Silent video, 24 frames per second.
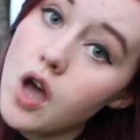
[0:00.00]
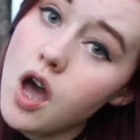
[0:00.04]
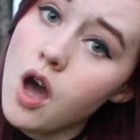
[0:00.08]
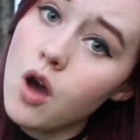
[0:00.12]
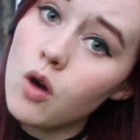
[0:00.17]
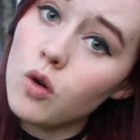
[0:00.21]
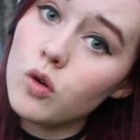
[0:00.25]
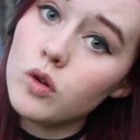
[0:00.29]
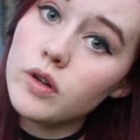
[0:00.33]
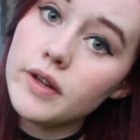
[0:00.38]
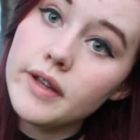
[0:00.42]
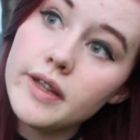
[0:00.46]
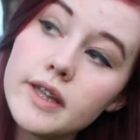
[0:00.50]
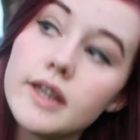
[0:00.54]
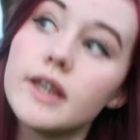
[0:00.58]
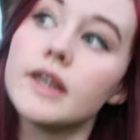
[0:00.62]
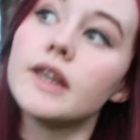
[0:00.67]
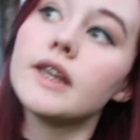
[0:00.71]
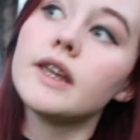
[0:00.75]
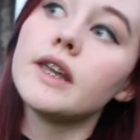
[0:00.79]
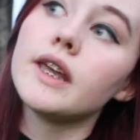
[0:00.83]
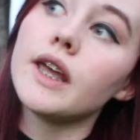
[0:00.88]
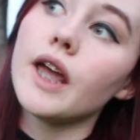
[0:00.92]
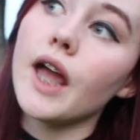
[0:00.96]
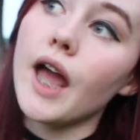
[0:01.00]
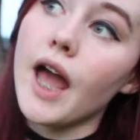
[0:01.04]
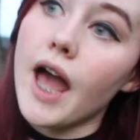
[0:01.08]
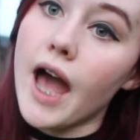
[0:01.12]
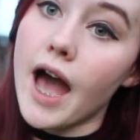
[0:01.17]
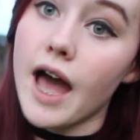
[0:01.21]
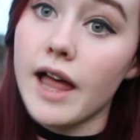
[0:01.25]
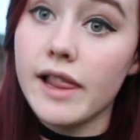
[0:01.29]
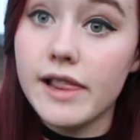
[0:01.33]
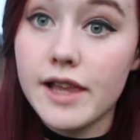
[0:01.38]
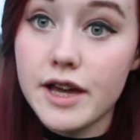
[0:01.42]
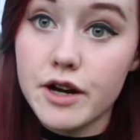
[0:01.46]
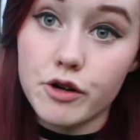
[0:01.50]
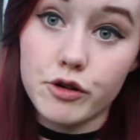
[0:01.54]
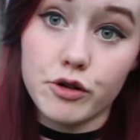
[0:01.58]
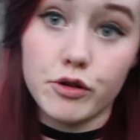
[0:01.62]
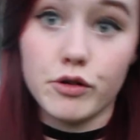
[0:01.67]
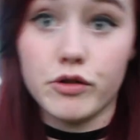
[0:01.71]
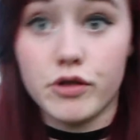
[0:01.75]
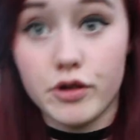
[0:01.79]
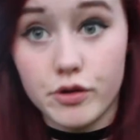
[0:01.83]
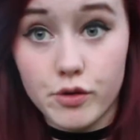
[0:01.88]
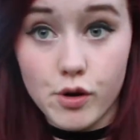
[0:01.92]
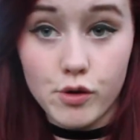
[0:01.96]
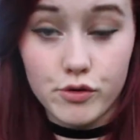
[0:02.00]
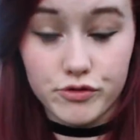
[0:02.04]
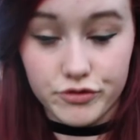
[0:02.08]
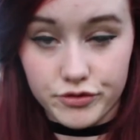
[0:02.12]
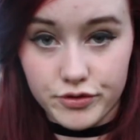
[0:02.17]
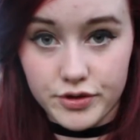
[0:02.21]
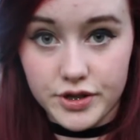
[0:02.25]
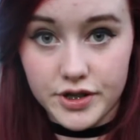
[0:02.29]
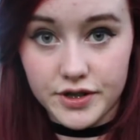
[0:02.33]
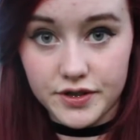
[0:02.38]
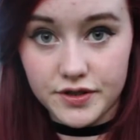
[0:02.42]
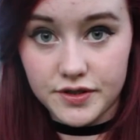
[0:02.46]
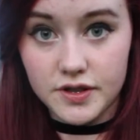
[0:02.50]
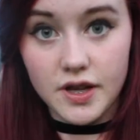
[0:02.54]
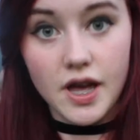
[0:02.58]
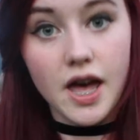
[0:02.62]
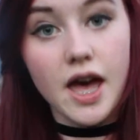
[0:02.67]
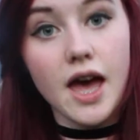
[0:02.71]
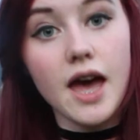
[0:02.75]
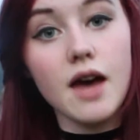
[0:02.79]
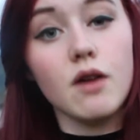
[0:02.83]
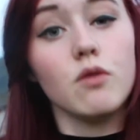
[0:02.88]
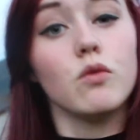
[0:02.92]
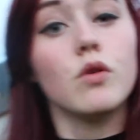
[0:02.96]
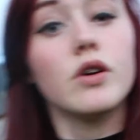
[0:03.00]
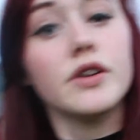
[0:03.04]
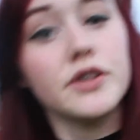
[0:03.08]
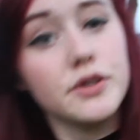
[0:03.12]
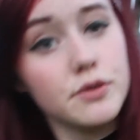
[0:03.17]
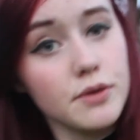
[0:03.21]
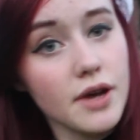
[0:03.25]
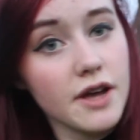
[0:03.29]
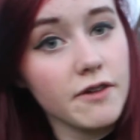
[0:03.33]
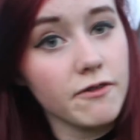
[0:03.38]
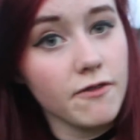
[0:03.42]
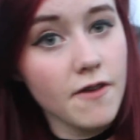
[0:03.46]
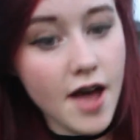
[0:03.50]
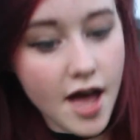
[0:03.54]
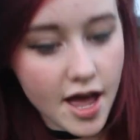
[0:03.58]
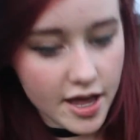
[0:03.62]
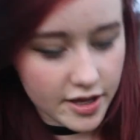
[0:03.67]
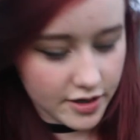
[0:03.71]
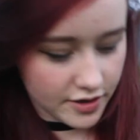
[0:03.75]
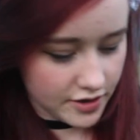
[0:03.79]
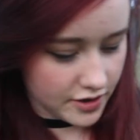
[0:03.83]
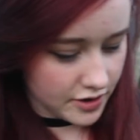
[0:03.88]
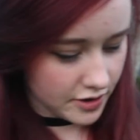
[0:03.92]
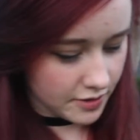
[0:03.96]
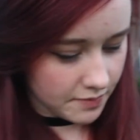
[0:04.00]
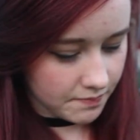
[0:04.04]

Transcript: I will let her do the groceries. And what do I find?